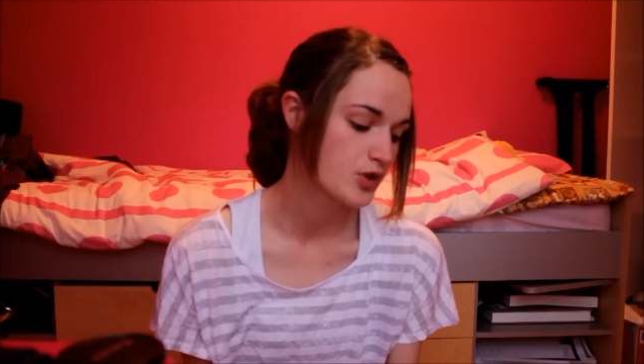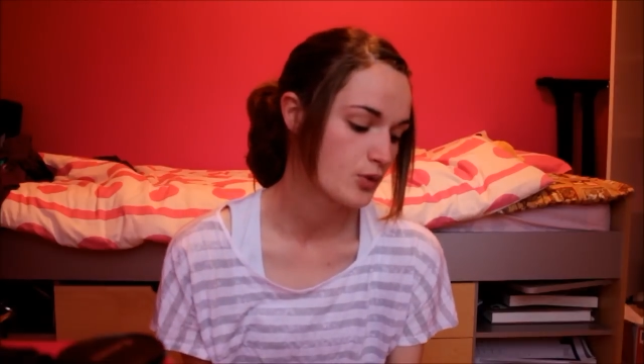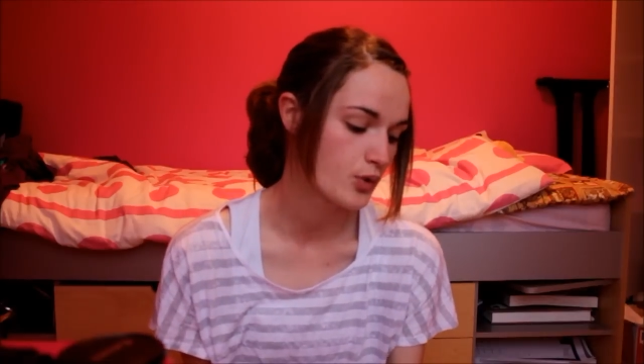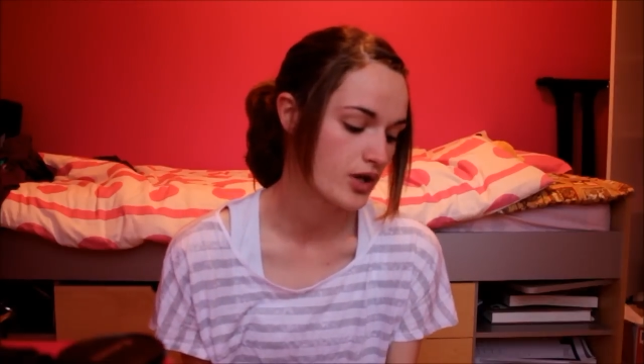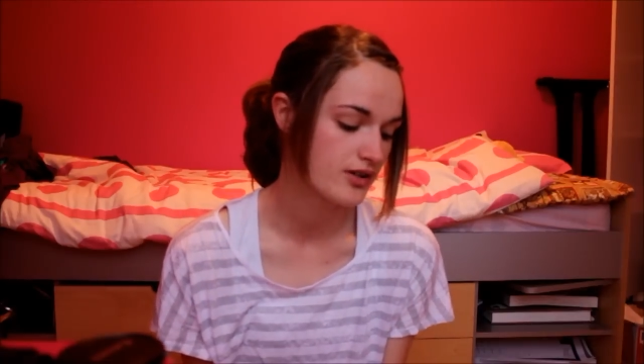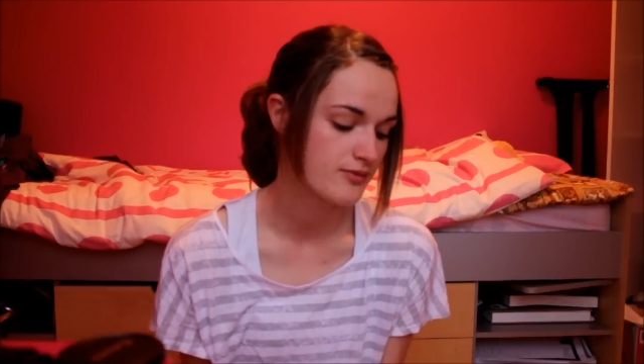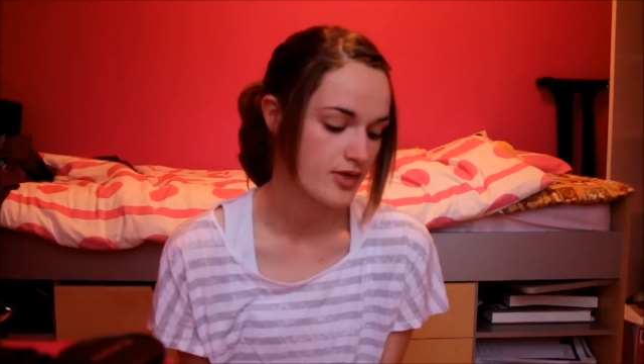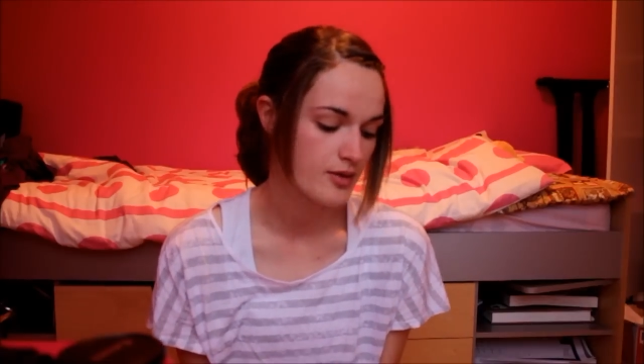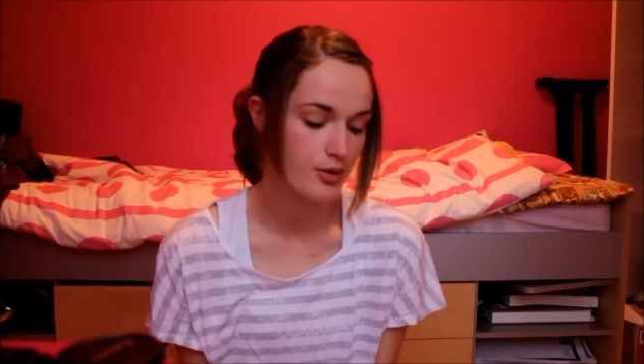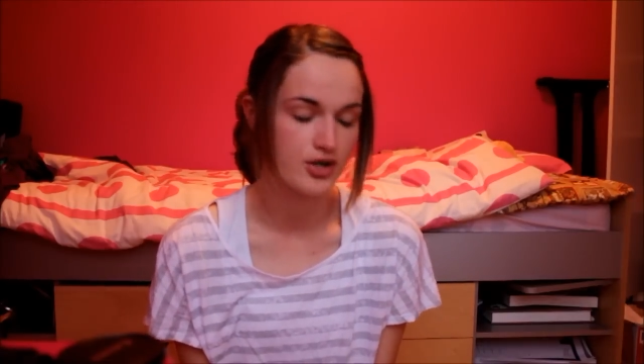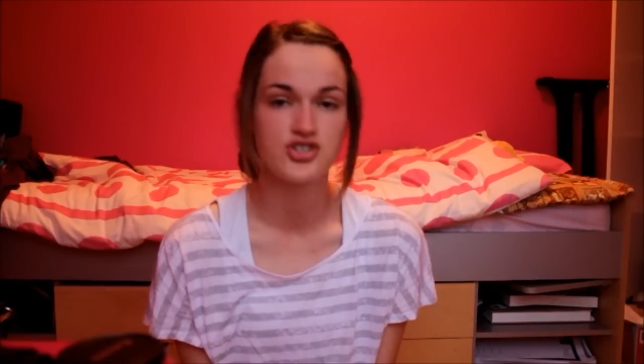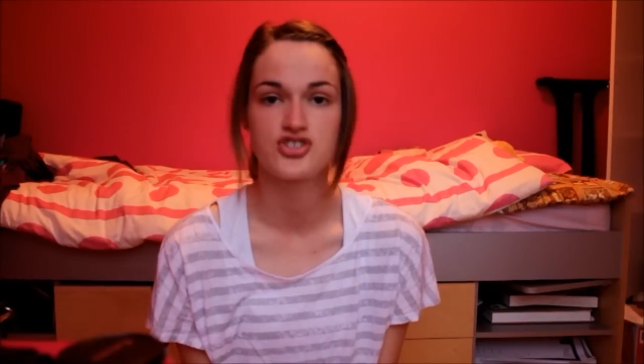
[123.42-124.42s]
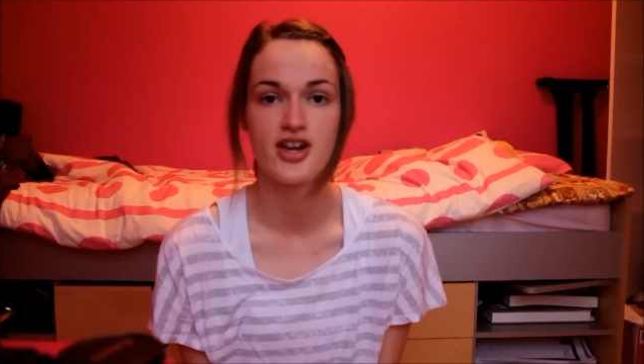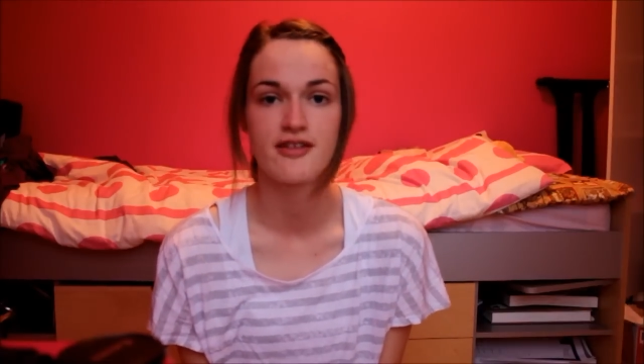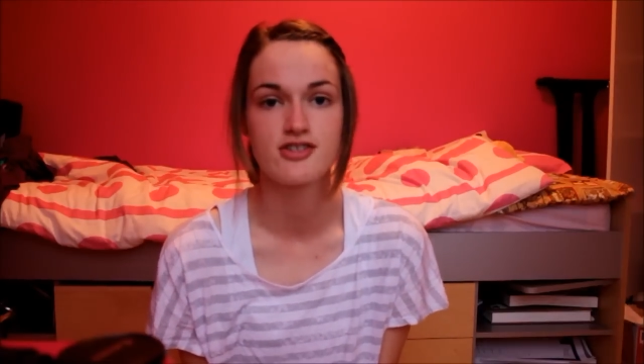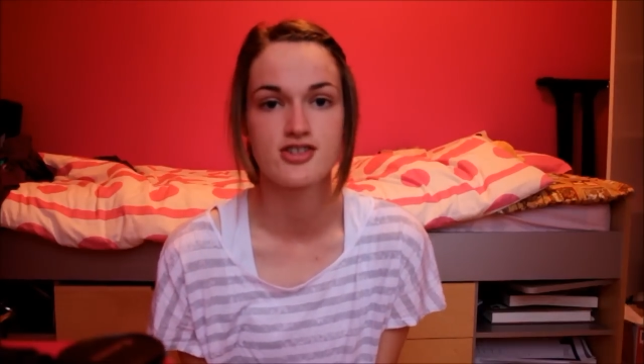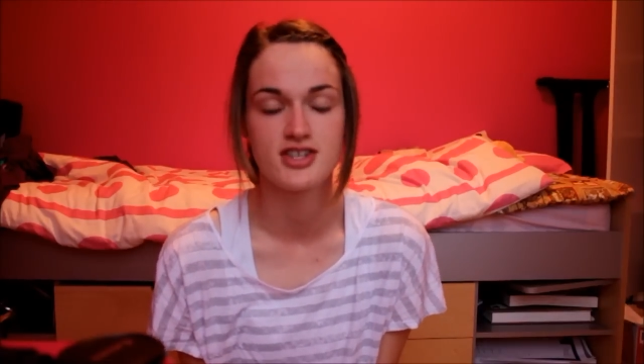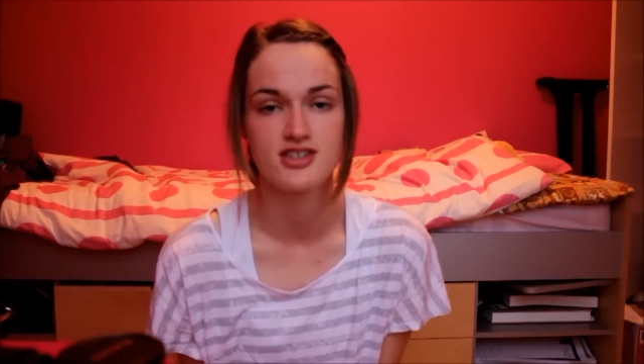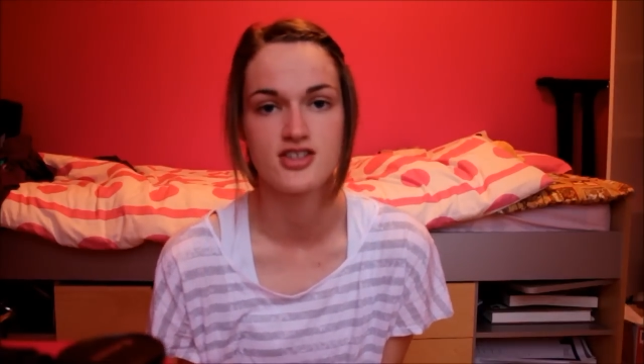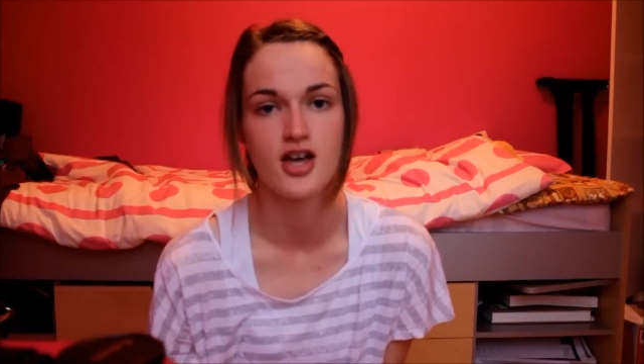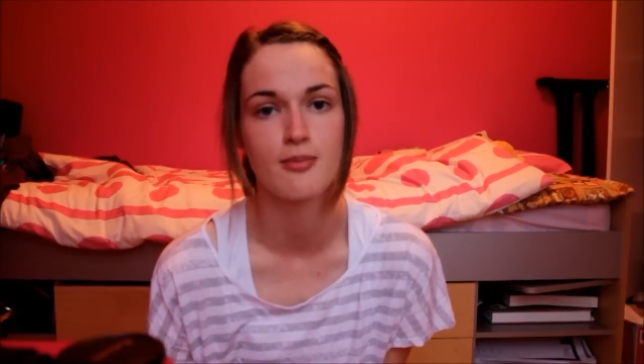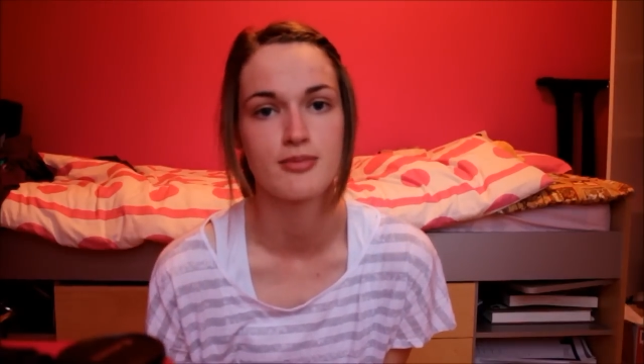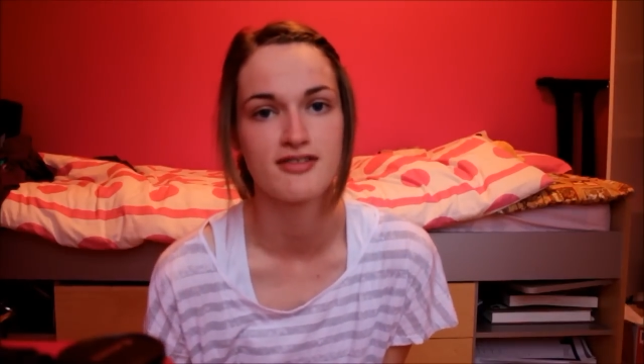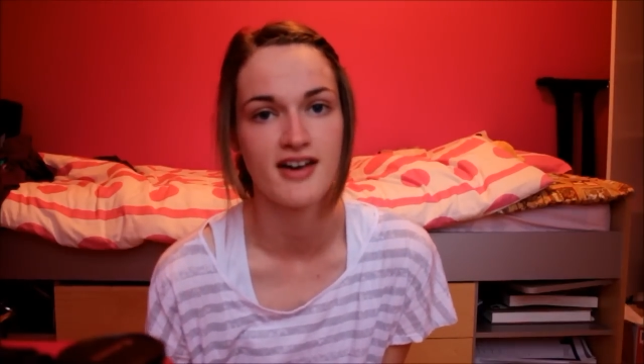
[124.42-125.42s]
when the bus drivers get
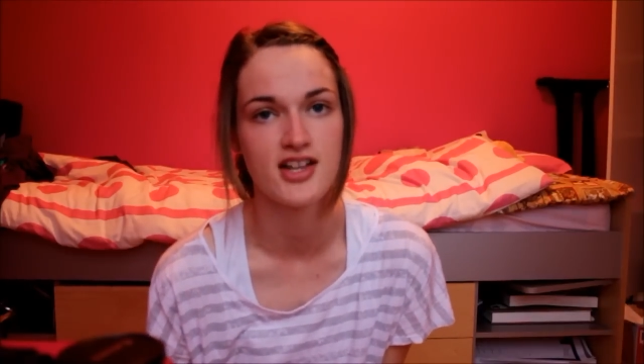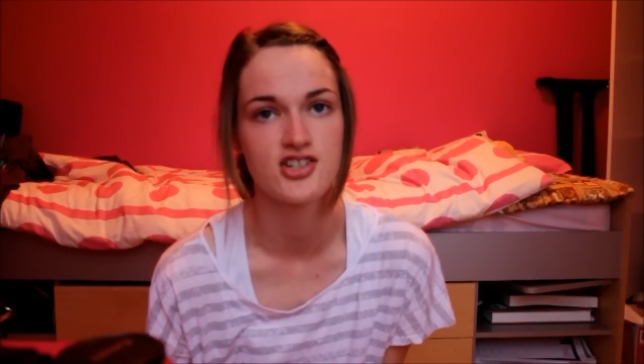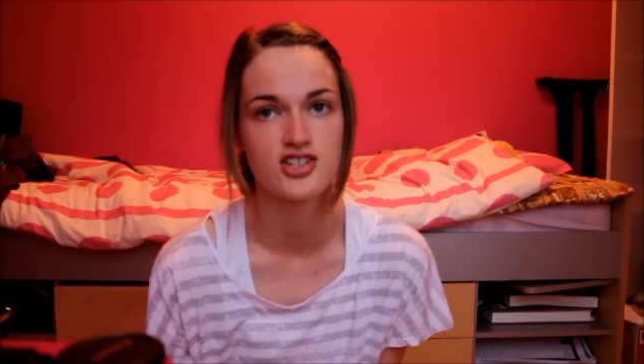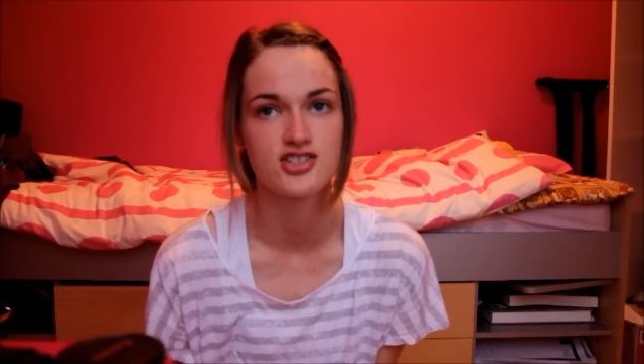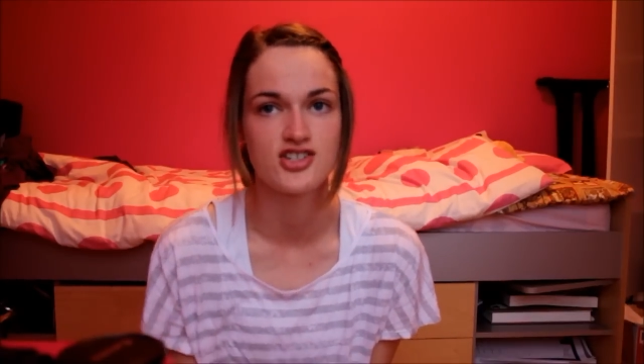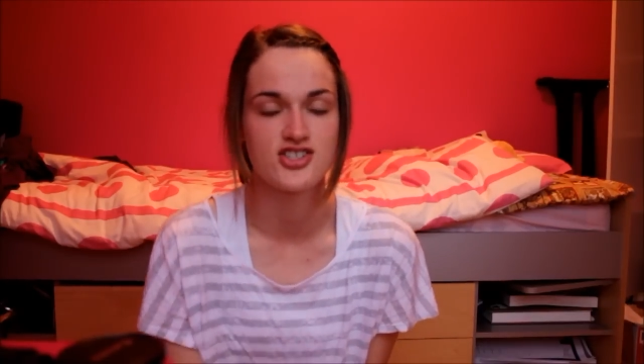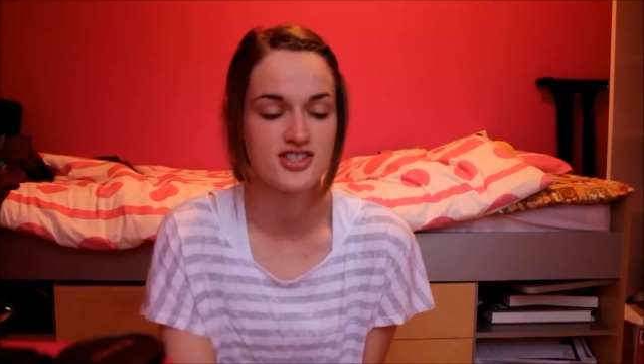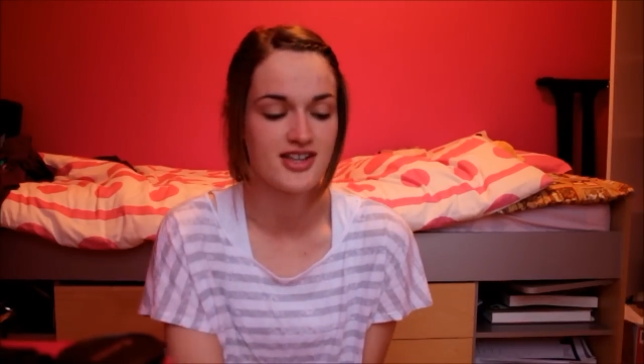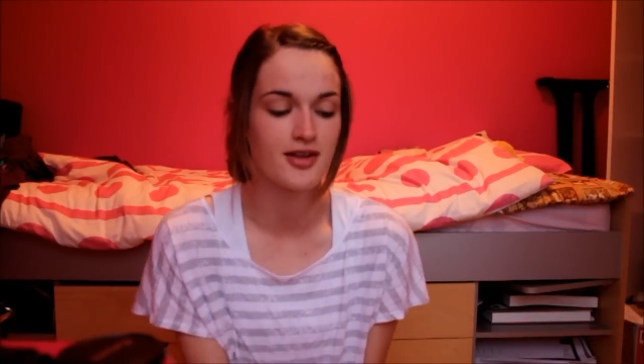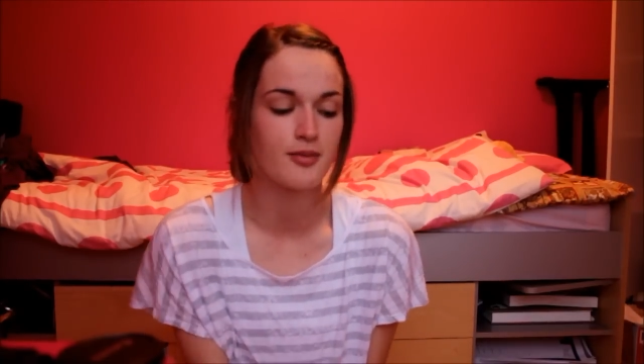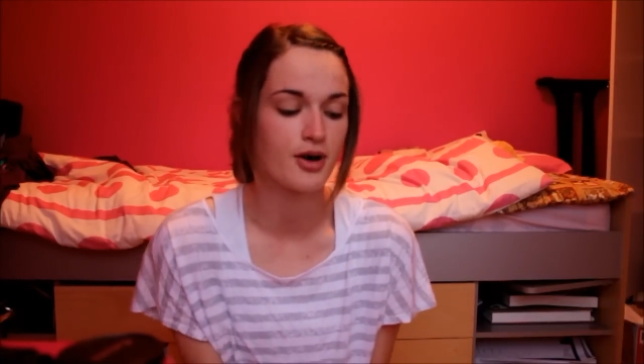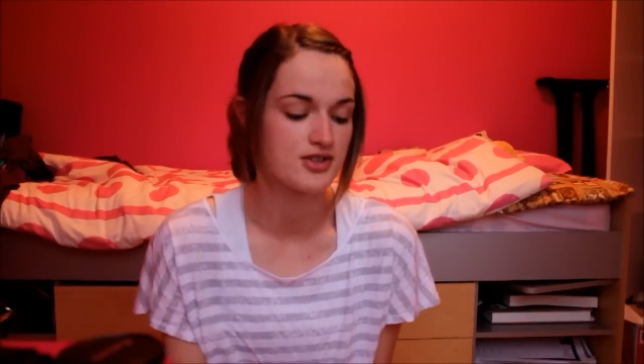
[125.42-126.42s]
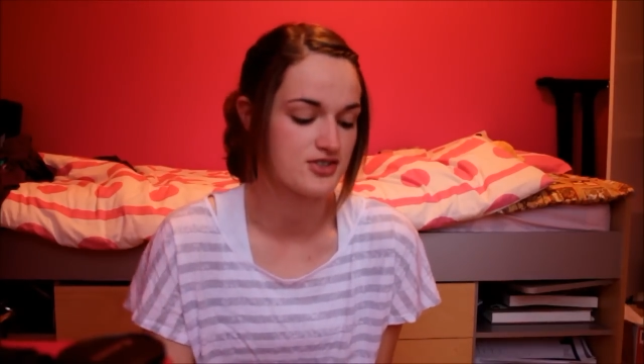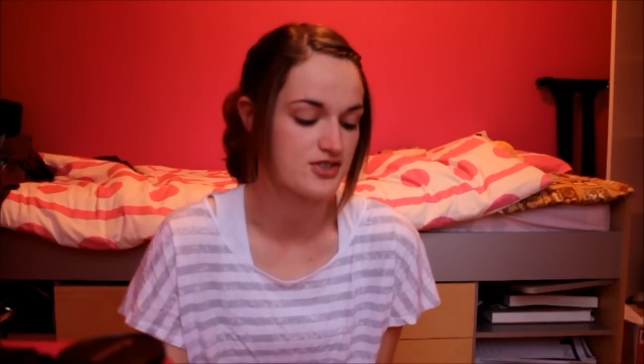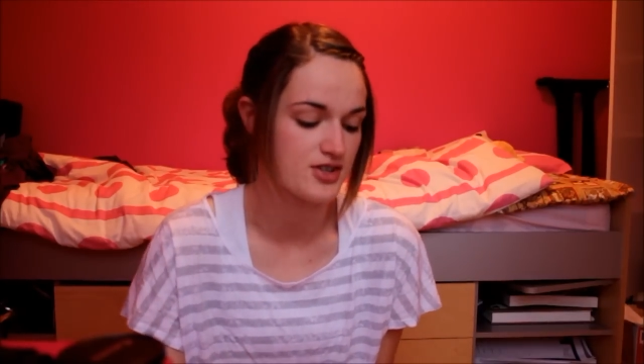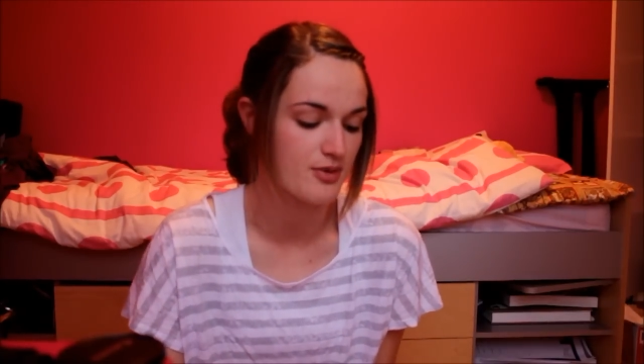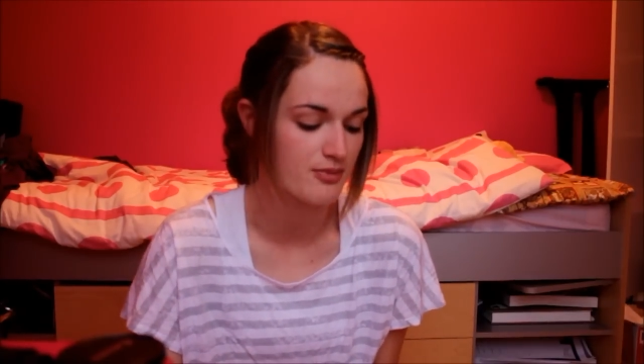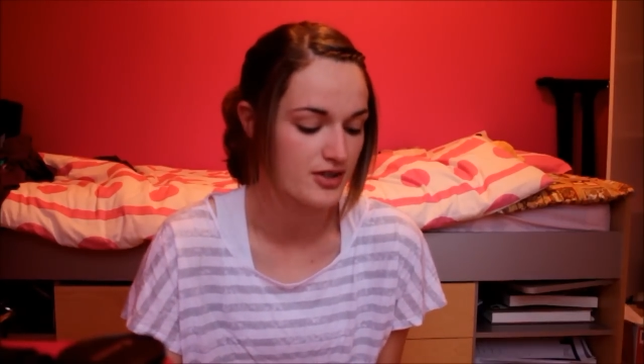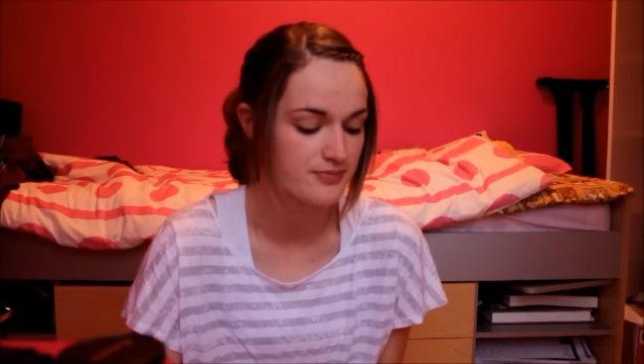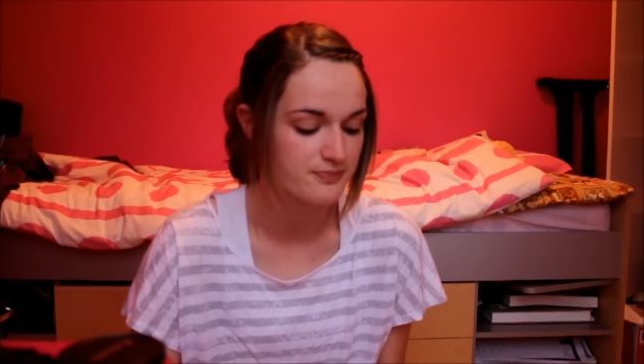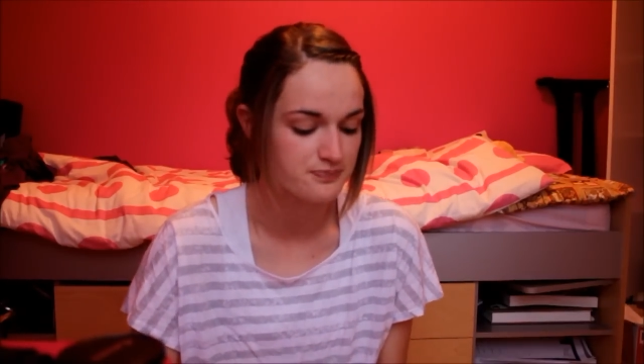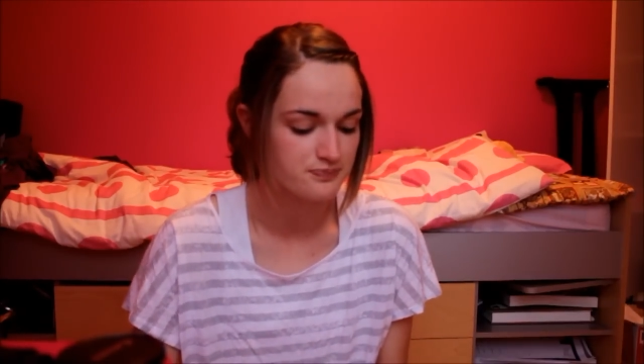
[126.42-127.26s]
zombified, you could just steal a bus or something.